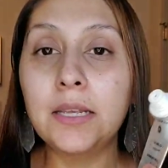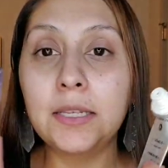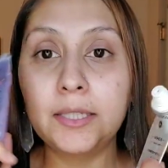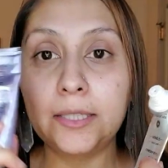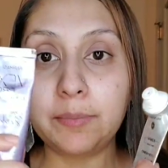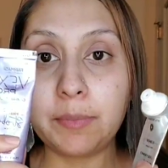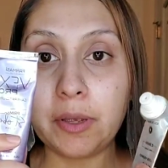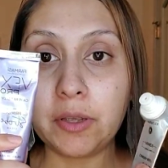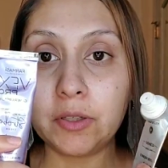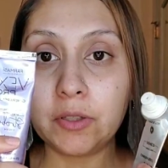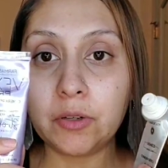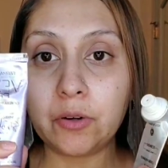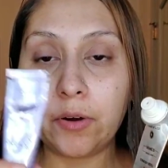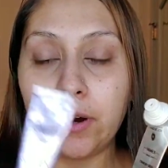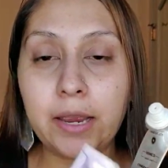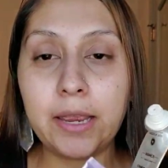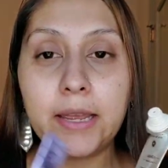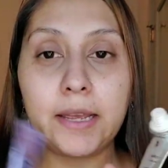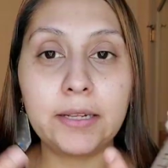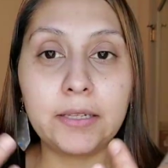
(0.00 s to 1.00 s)
Smells
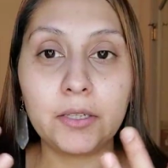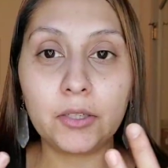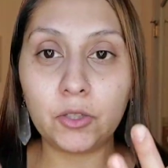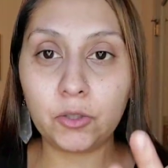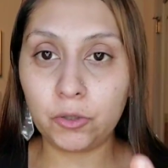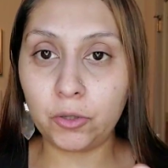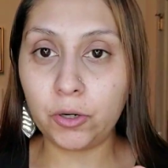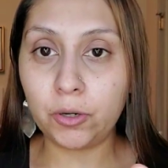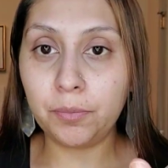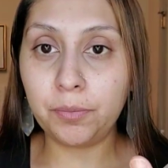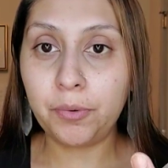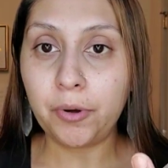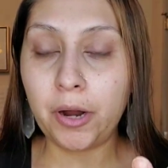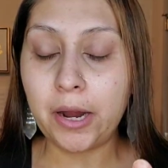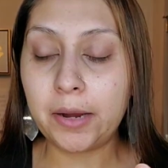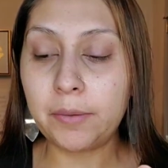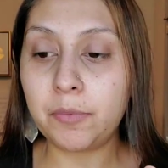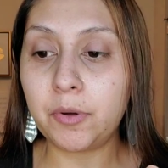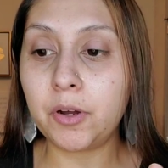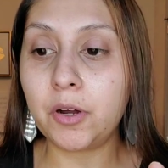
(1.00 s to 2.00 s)
great. It's a strobe
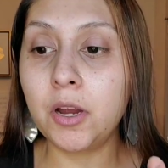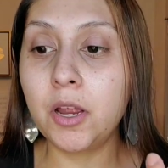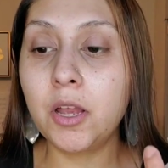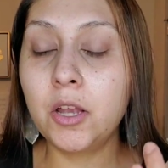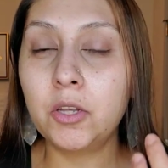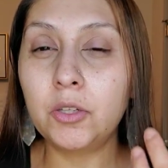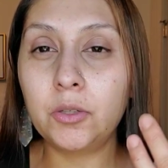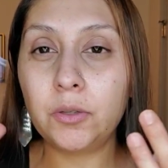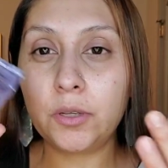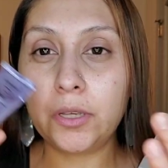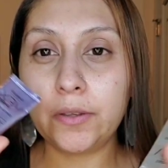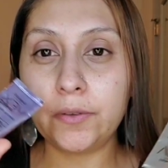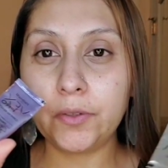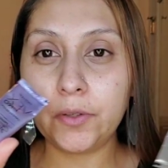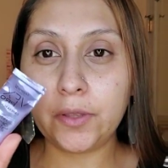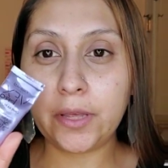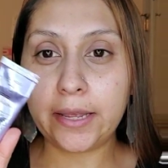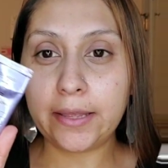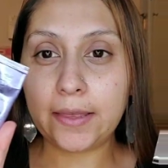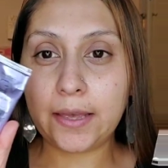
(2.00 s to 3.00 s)
primer. So it gives
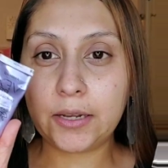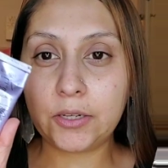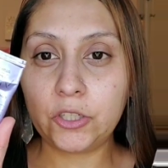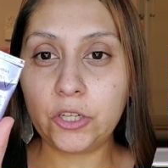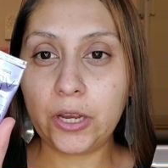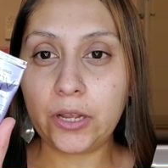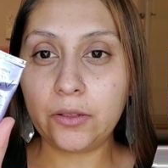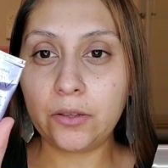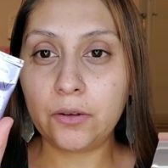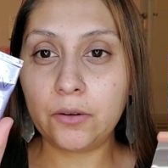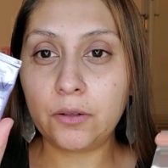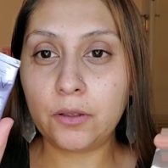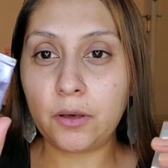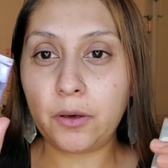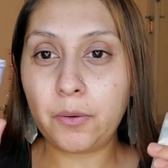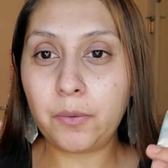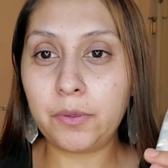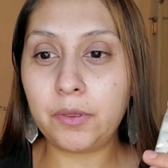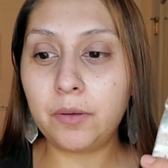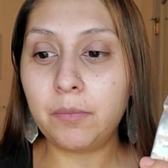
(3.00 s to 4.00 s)
you that JLo
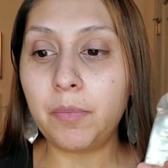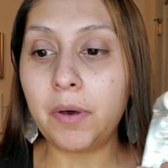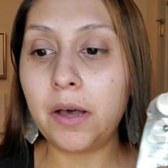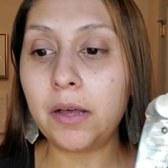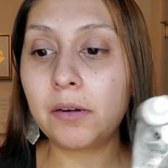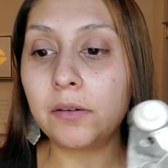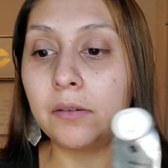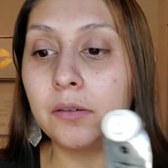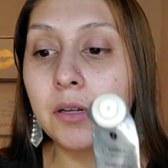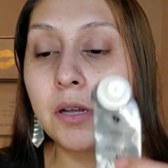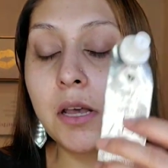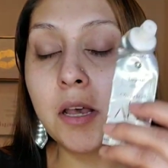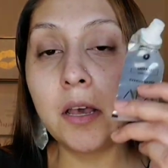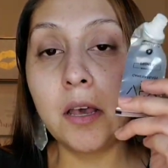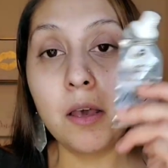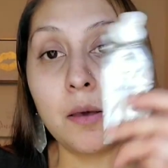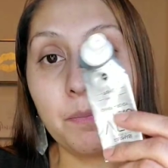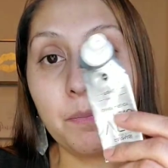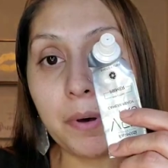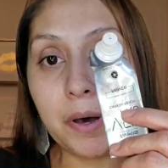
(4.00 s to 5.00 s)
glow in the bottle.
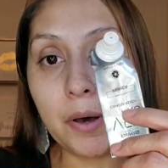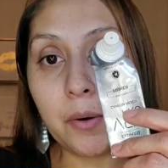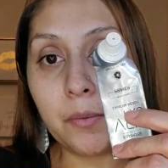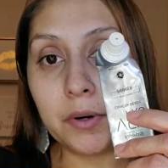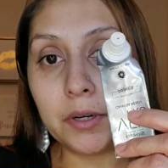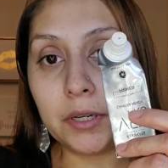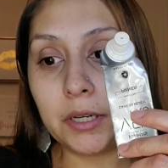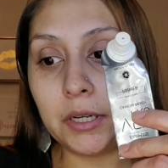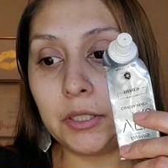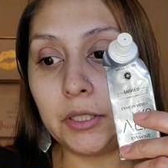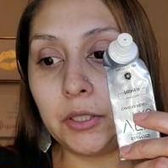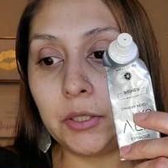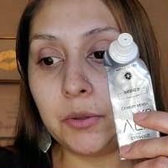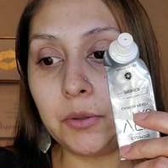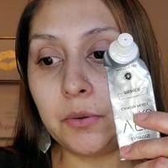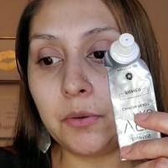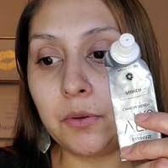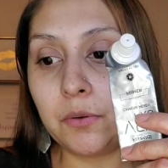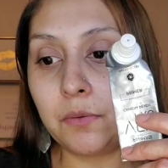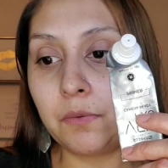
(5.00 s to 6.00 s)
But we're going to
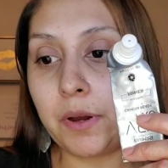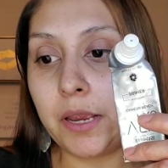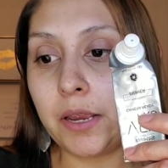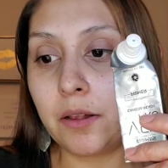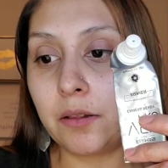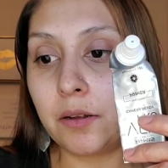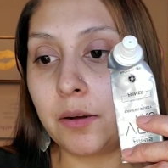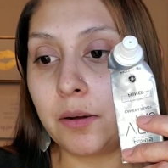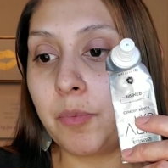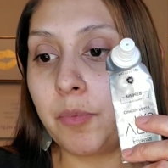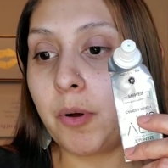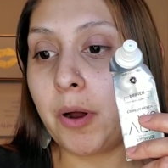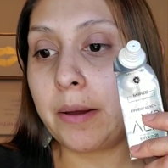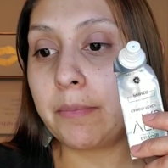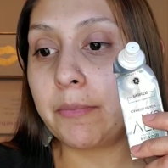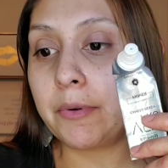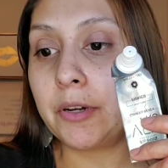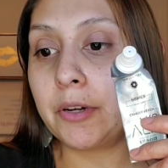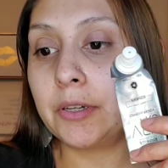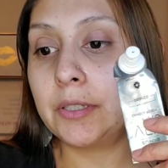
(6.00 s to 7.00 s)
do the regular
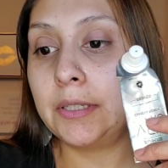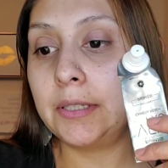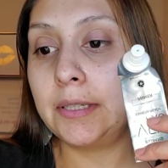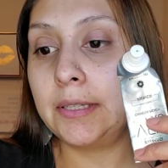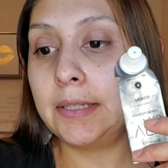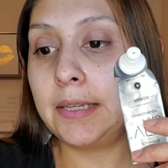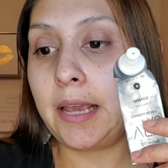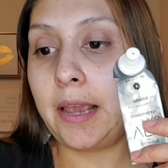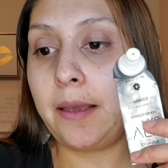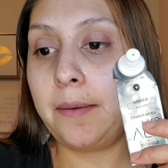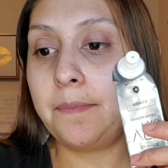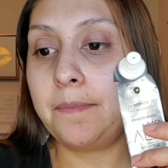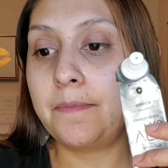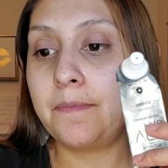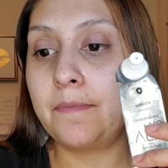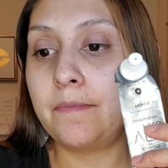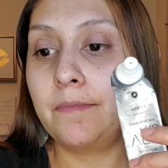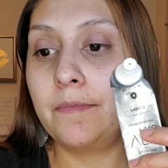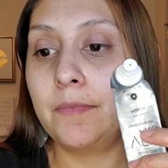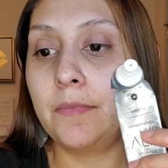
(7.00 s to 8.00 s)
primer today.
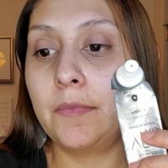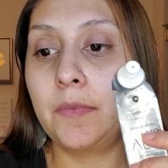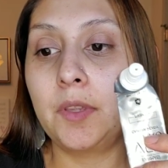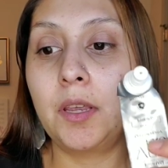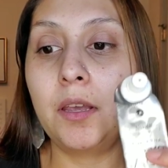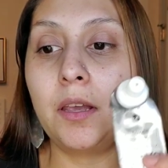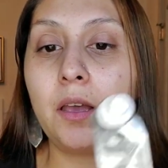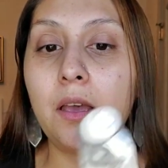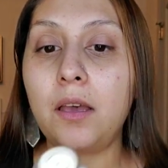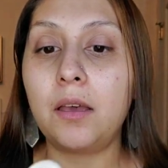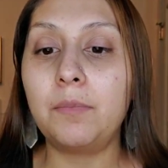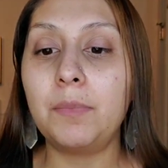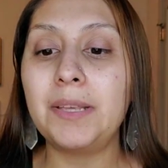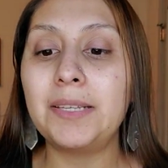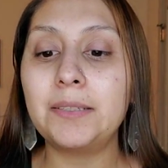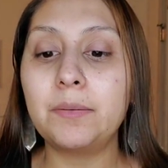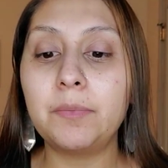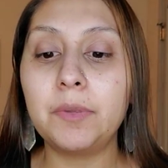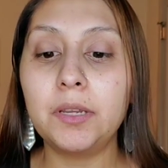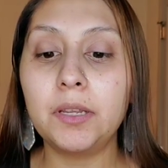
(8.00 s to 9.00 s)

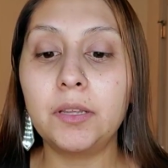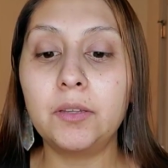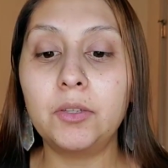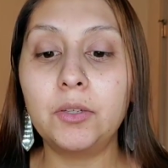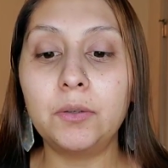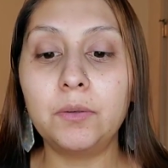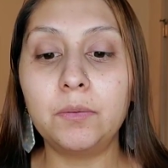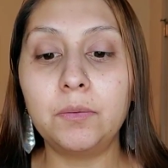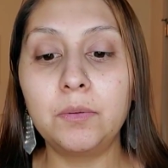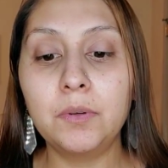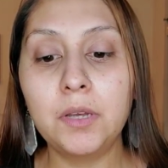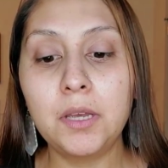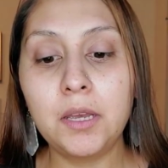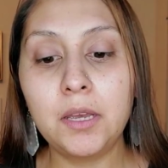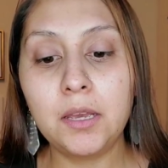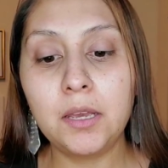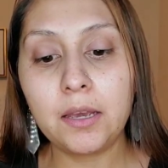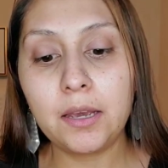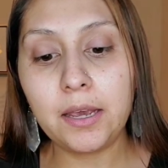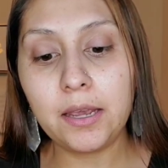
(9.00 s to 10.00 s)
Because I'm going to do
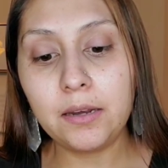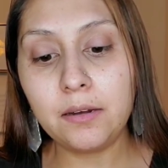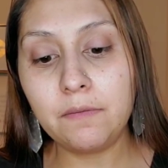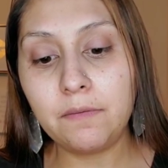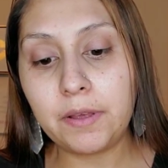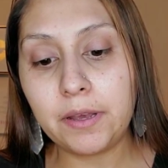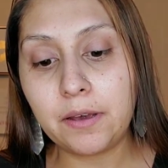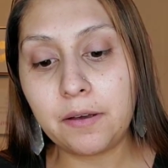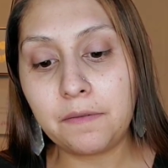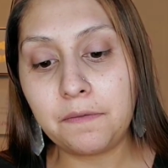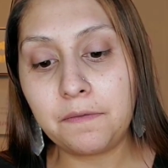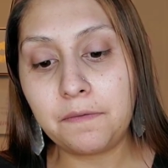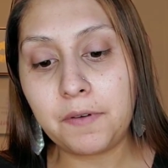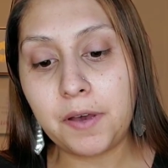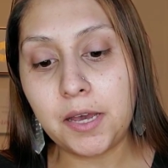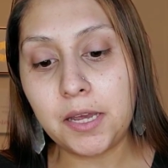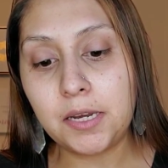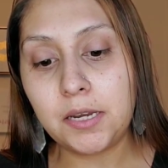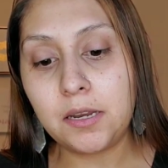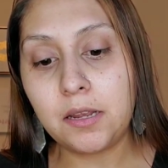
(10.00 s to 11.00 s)
kind of a
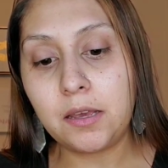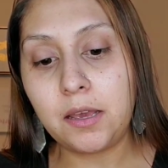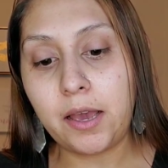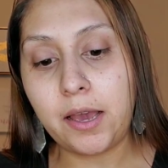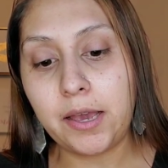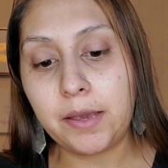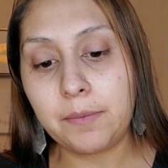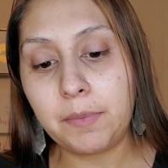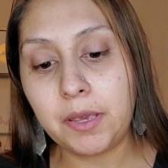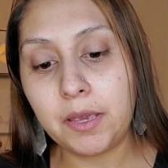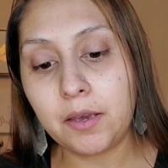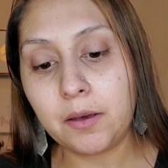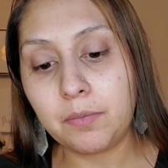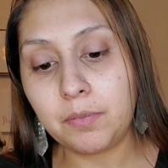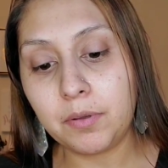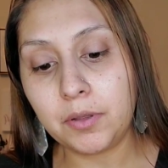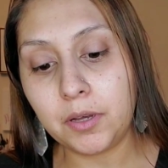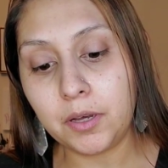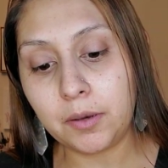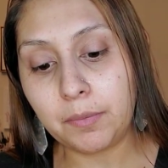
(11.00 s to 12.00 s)
fun eye
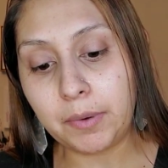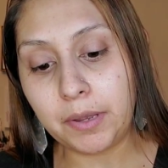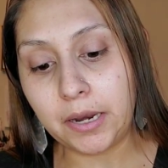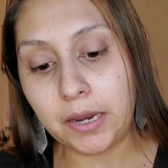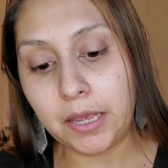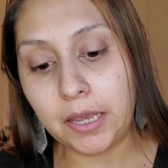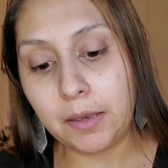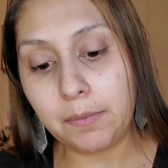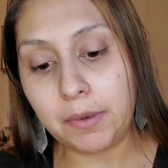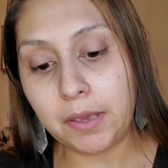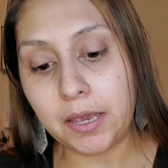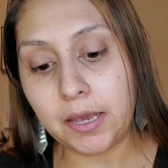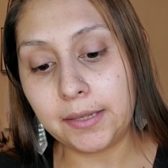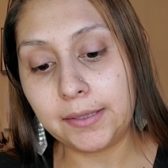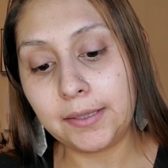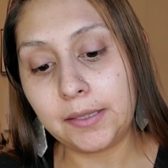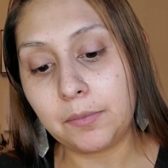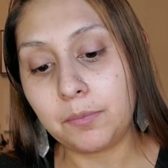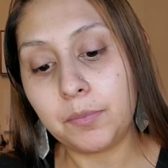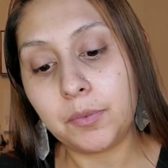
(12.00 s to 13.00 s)
makeup look, but keeping it
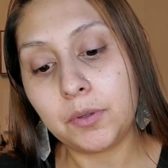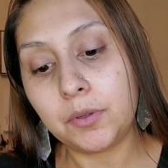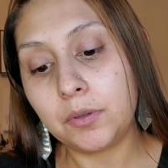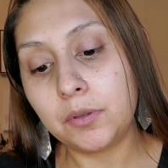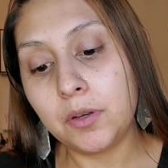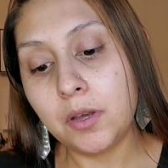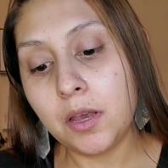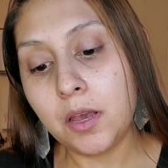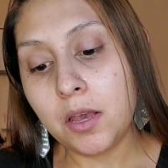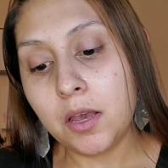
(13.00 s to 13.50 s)
simple